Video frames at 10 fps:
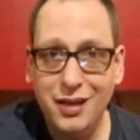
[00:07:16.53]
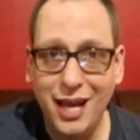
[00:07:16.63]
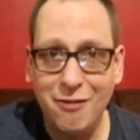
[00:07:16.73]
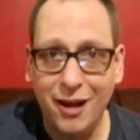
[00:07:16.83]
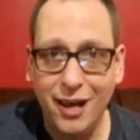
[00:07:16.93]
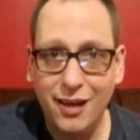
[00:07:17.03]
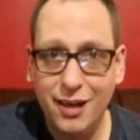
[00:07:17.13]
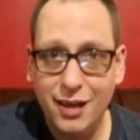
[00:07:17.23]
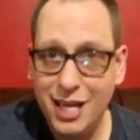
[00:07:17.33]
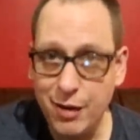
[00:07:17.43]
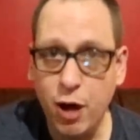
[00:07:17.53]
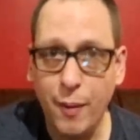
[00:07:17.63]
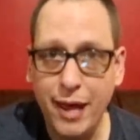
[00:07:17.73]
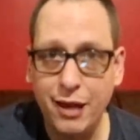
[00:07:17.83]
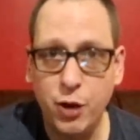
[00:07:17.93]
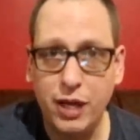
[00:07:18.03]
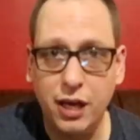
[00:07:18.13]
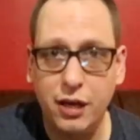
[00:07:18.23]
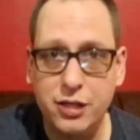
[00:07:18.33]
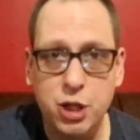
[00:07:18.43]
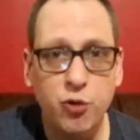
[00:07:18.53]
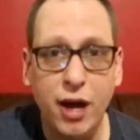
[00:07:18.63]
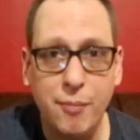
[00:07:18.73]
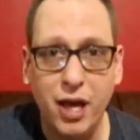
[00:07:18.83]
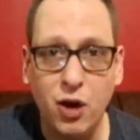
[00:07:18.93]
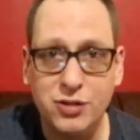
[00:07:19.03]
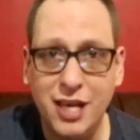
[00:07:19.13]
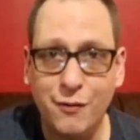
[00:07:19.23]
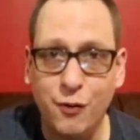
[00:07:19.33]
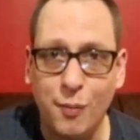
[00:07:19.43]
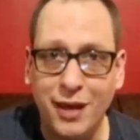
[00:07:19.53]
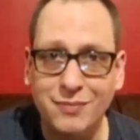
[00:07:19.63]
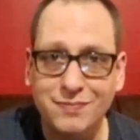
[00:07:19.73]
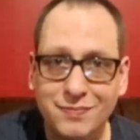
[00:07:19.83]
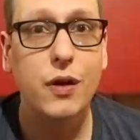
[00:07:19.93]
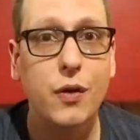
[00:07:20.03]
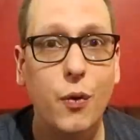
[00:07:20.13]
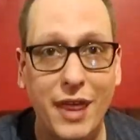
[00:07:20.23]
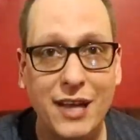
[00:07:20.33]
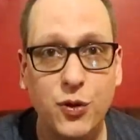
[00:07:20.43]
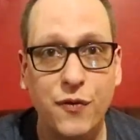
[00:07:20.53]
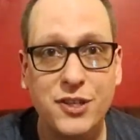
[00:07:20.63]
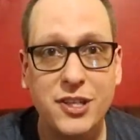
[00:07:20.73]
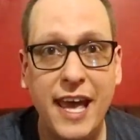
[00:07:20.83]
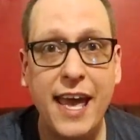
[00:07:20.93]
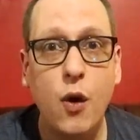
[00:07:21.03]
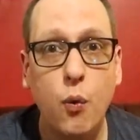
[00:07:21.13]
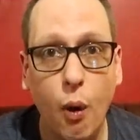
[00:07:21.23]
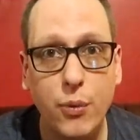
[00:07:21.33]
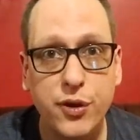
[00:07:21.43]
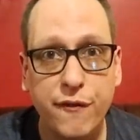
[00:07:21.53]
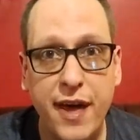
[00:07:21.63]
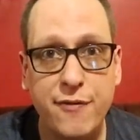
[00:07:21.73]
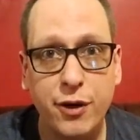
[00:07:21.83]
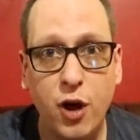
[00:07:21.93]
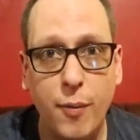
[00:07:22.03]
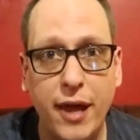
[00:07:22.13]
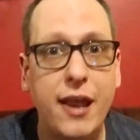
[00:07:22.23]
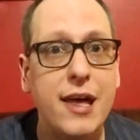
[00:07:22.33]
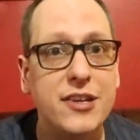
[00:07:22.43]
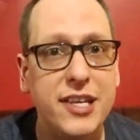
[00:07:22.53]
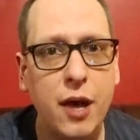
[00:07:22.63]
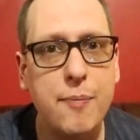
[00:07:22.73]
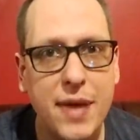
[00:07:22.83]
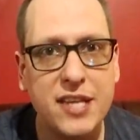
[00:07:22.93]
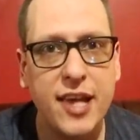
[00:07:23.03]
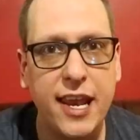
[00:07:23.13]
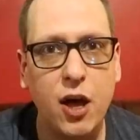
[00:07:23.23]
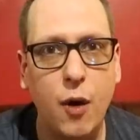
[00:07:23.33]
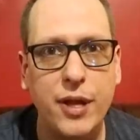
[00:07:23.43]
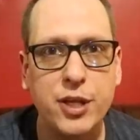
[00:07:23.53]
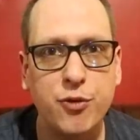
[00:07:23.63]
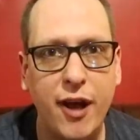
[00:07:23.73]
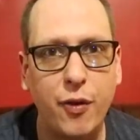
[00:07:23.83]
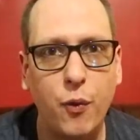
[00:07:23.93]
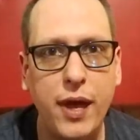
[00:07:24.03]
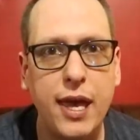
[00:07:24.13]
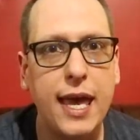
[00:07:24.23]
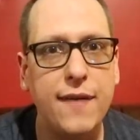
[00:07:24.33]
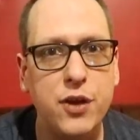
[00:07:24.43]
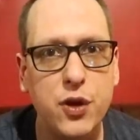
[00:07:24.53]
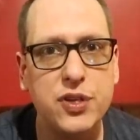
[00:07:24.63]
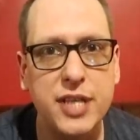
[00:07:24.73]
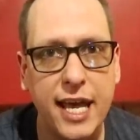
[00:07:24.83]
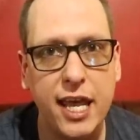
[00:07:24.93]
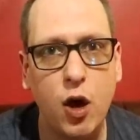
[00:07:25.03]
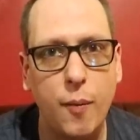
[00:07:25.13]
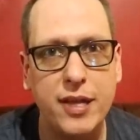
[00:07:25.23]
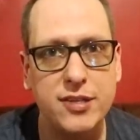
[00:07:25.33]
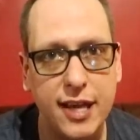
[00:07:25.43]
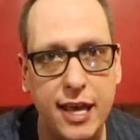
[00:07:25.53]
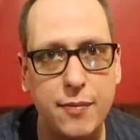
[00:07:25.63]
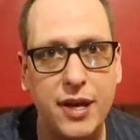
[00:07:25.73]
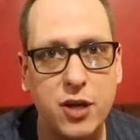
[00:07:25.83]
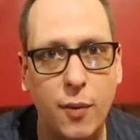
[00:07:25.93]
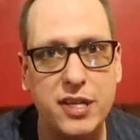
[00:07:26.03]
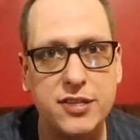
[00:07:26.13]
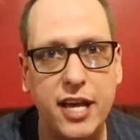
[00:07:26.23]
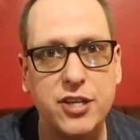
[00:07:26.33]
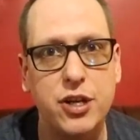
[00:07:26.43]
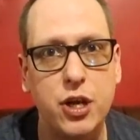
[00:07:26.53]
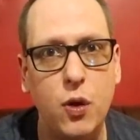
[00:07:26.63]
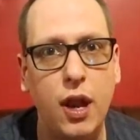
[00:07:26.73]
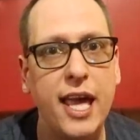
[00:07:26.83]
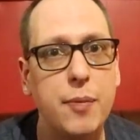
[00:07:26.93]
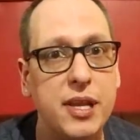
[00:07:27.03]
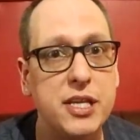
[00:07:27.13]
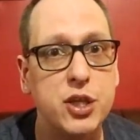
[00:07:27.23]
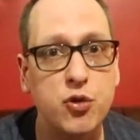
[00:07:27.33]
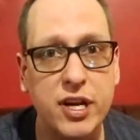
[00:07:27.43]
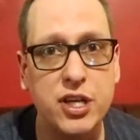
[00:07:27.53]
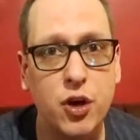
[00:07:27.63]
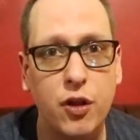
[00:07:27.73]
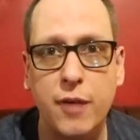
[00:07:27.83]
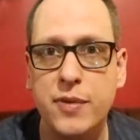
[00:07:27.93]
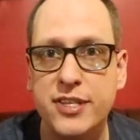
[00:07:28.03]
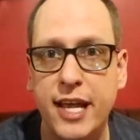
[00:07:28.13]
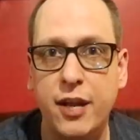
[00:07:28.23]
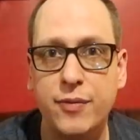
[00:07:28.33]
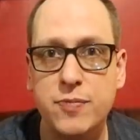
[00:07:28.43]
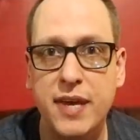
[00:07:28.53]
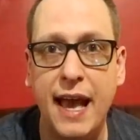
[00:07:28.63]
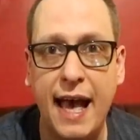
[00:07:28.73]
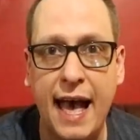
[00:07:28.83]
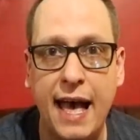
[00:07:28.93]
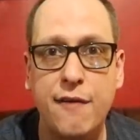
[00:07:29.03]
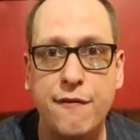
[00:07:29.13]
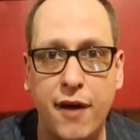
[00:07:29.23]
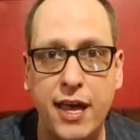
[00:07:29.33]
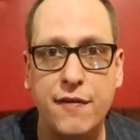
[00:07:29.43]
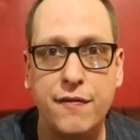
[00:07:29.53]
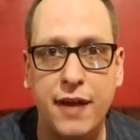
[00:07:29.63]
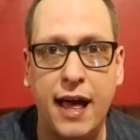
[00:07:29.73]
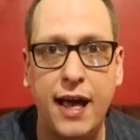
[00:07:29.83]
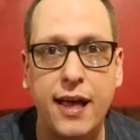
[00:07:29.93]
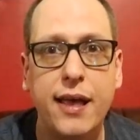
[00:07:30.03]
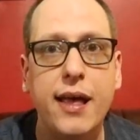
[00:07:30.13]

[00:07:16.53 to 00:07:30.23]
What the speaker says: Yeah, right. Keep commenting, you idiots. You write my content for me. Well, that's all for today. What was your favourite comment? Did I miss any comments throughout the week? If you see any comments in my comments section that you like, please screenshot them and send them to me at FightFlat.